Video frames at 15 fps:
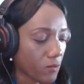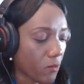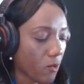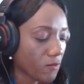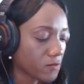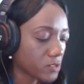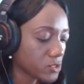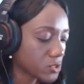
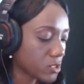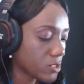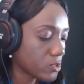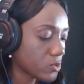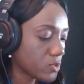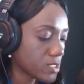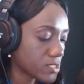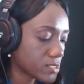Reverend
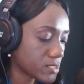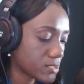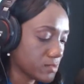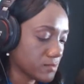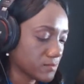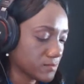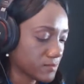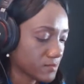John Lewis,
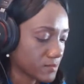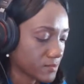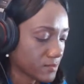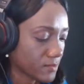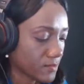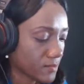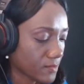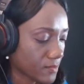who
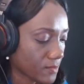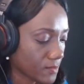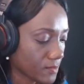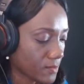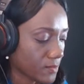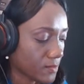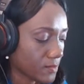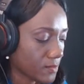God says
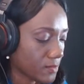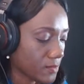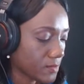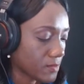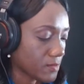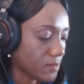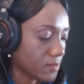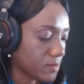I
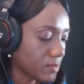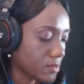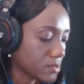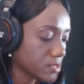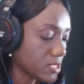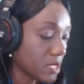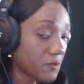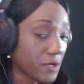
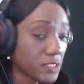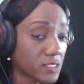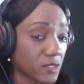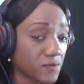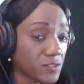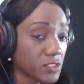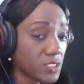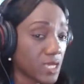am. The director
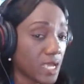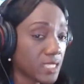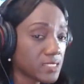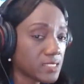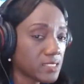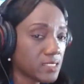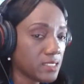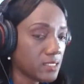of
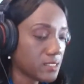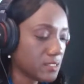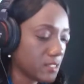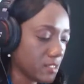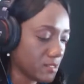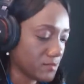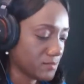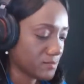
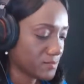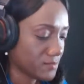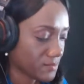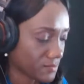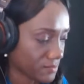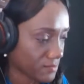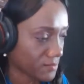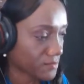GITE.
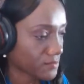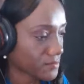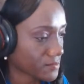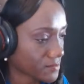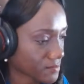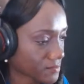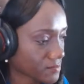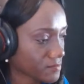
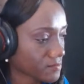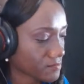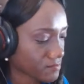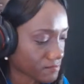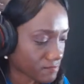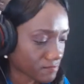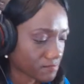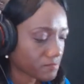Where He
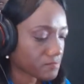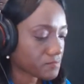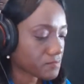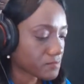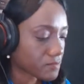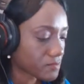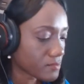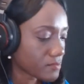says I'm
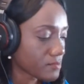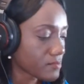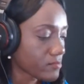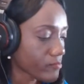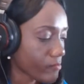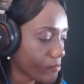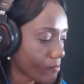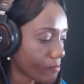at,
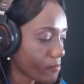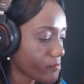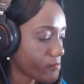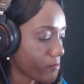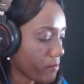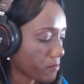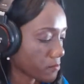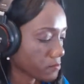
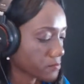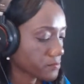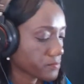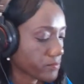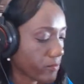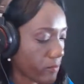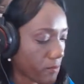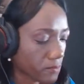I know
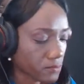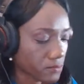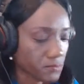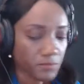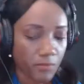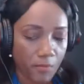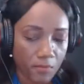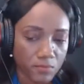who
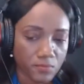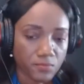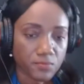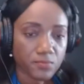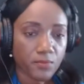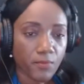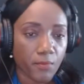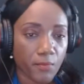I
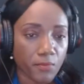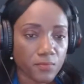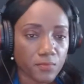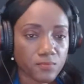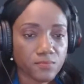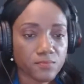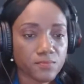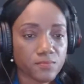am.
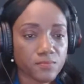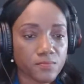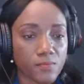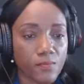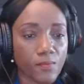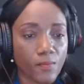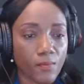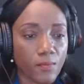I'm working
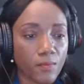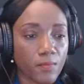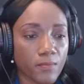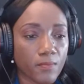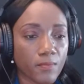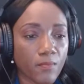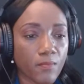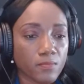in
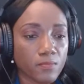power.